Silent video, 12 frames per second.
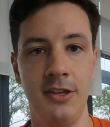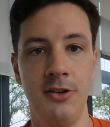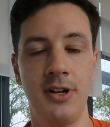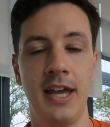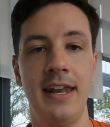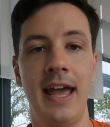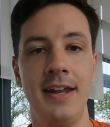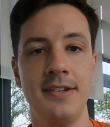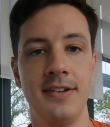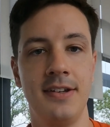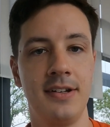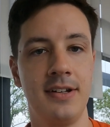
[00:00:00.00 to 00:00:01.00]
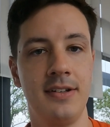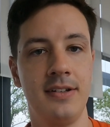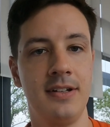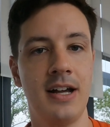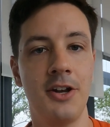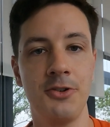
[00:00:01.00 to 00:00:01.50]
you can enter the
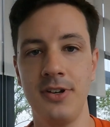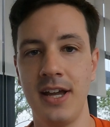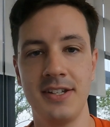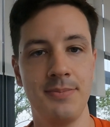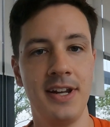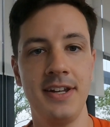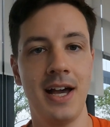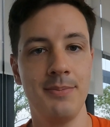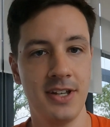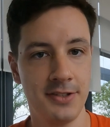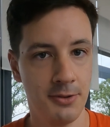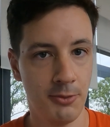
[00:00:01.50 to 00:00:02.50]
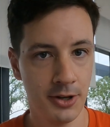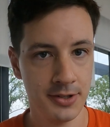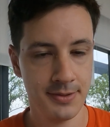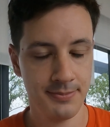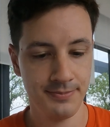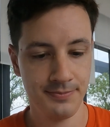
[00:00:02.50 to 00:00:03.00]
country as many times as you want.